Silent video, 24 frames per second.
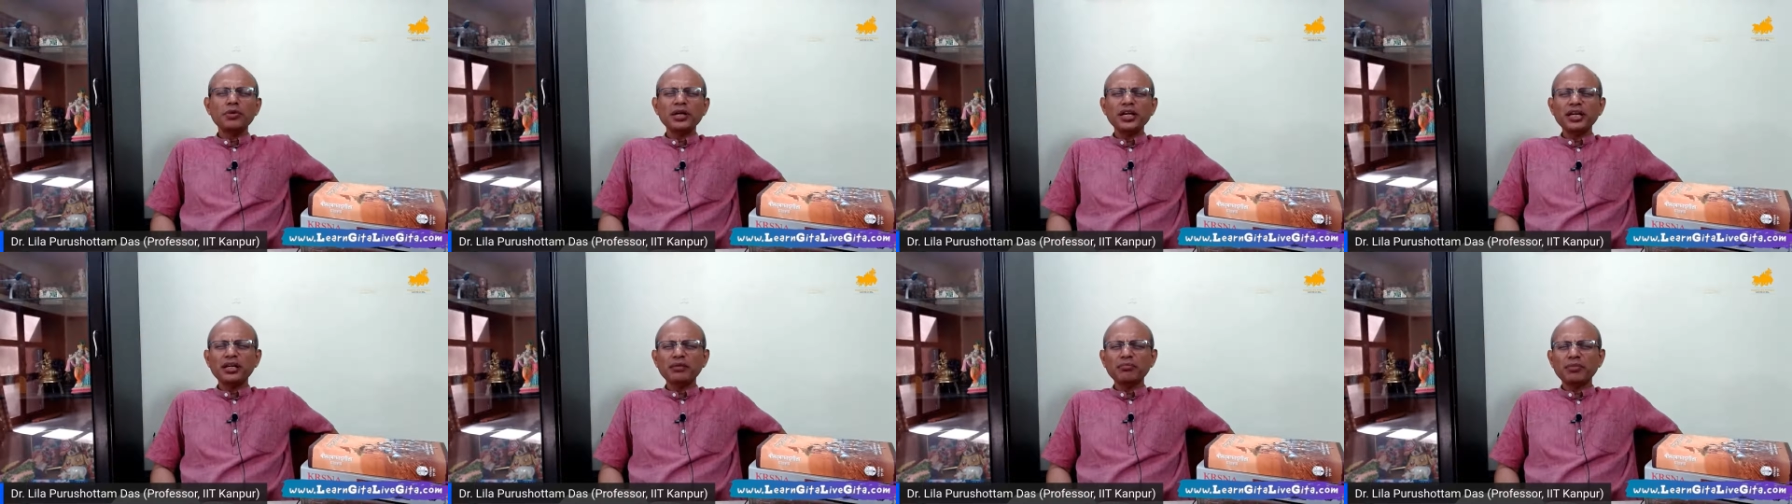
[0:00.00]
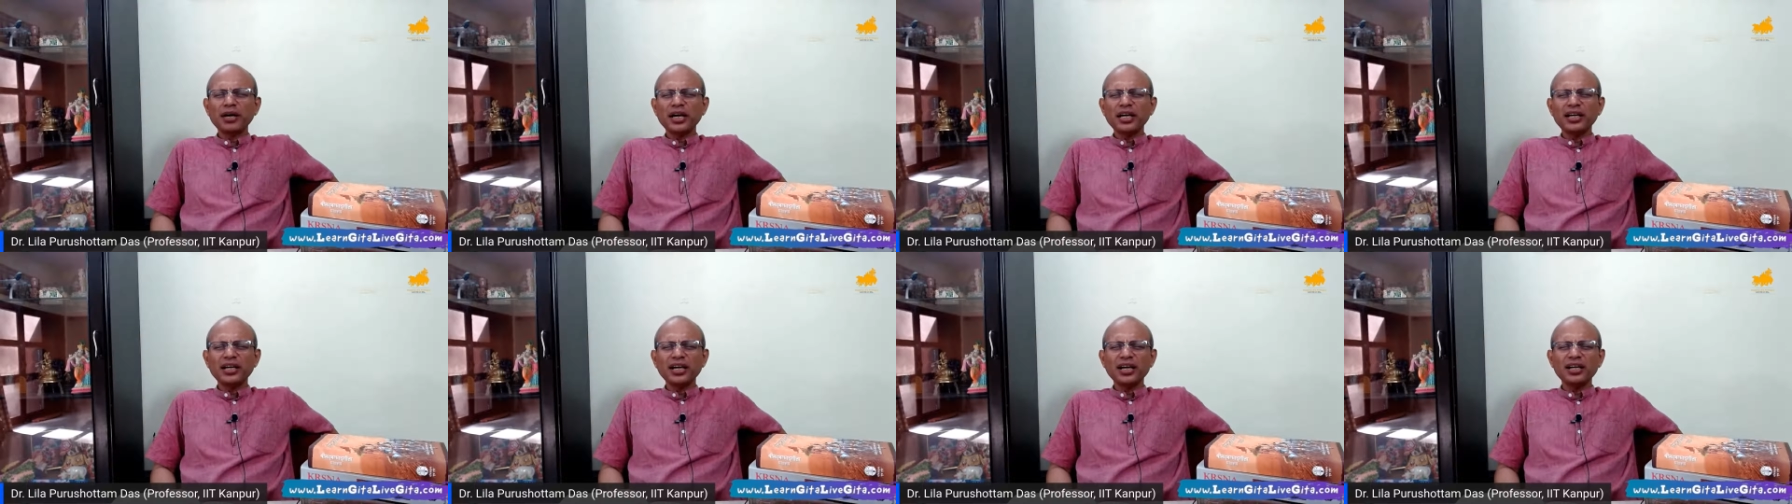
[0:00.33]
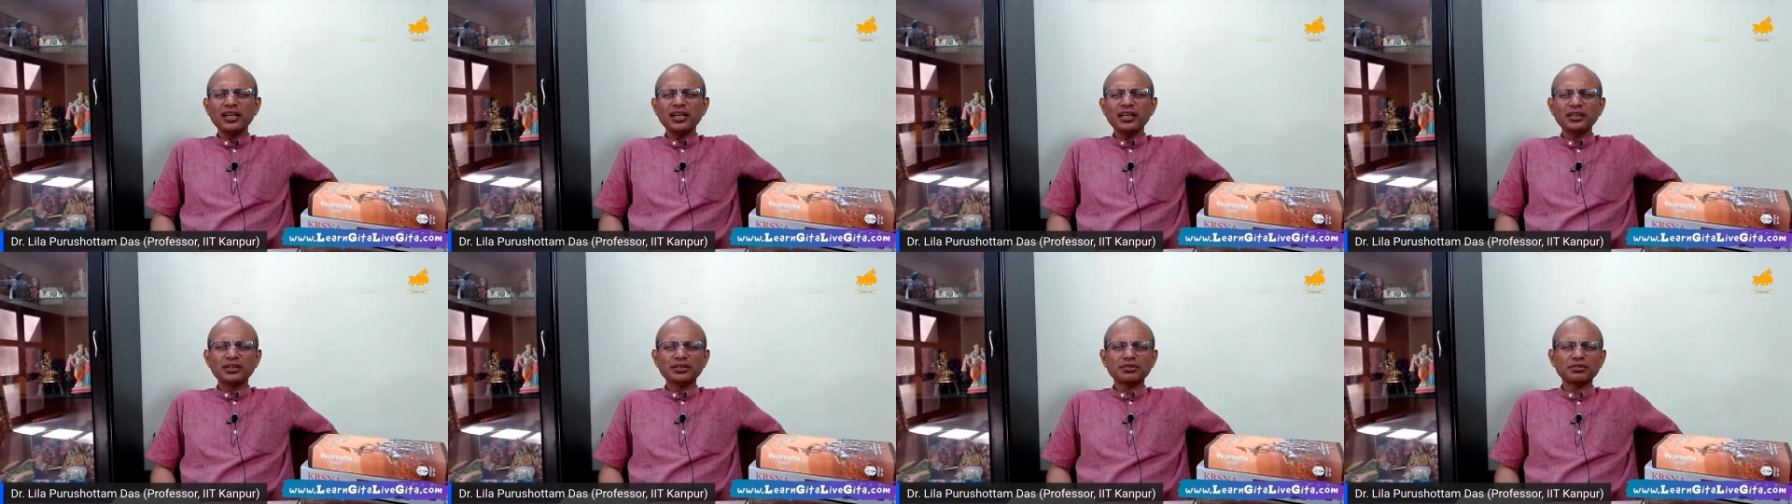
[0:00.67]
many
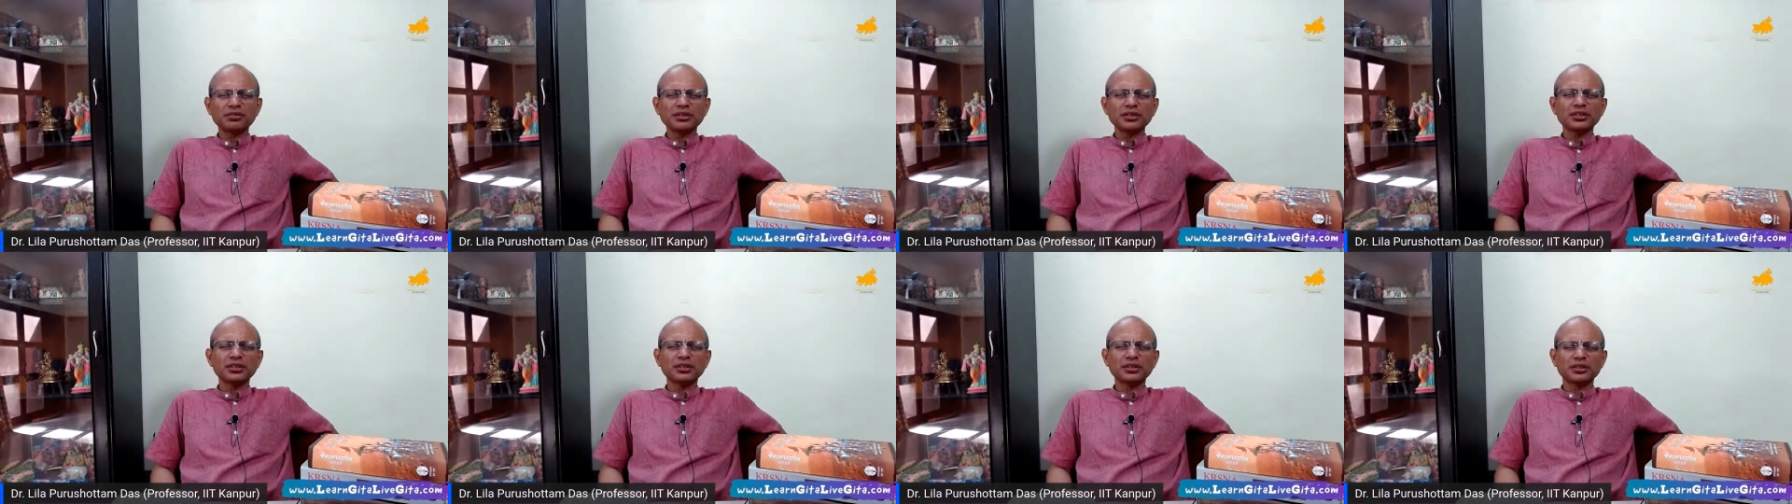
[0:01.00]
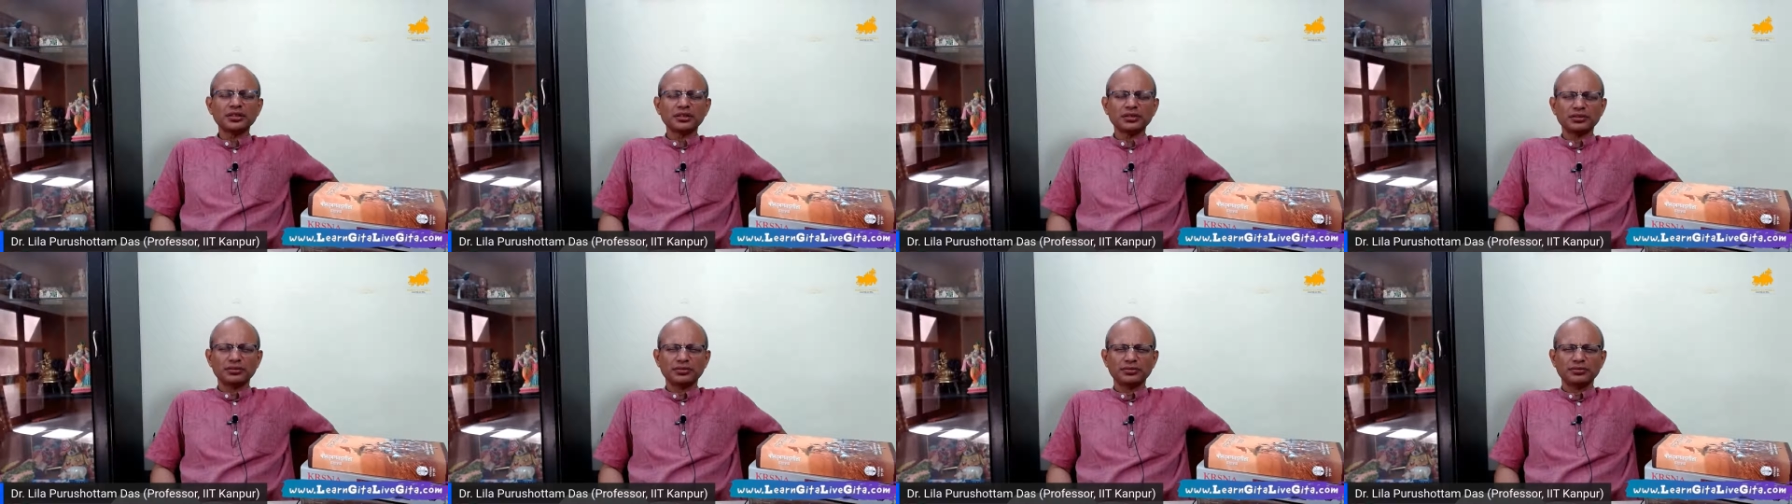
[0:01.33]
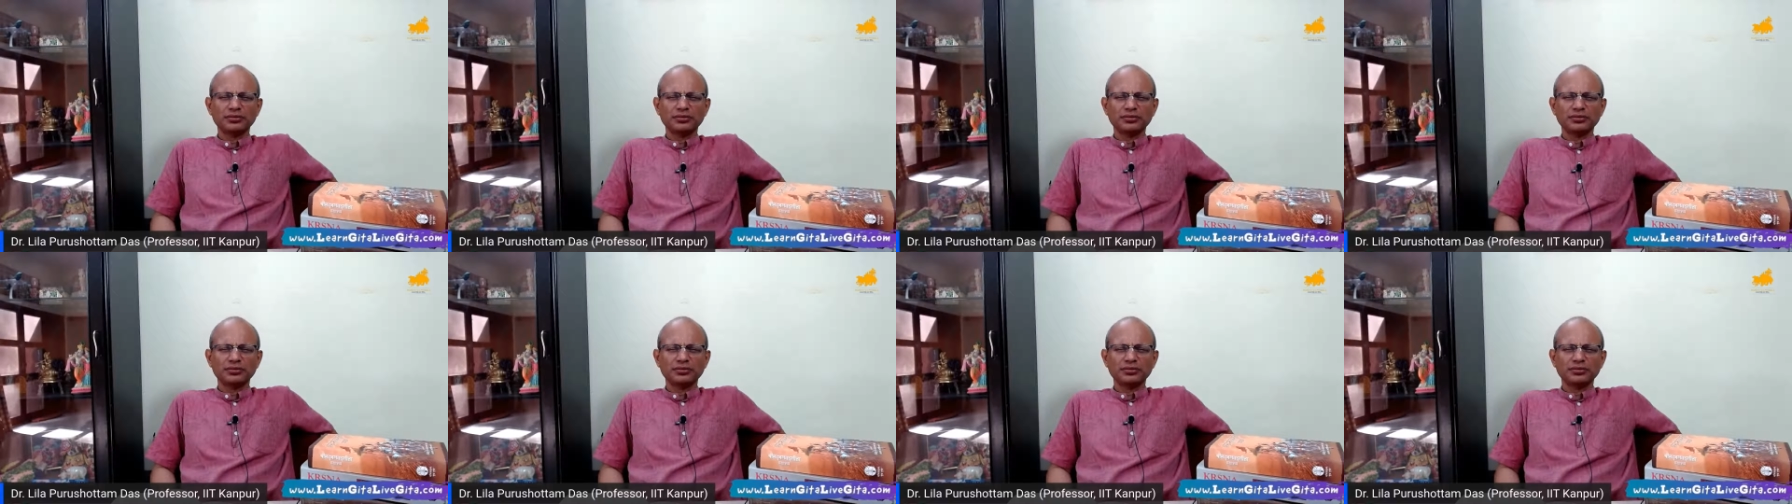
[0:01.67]
mundane literature,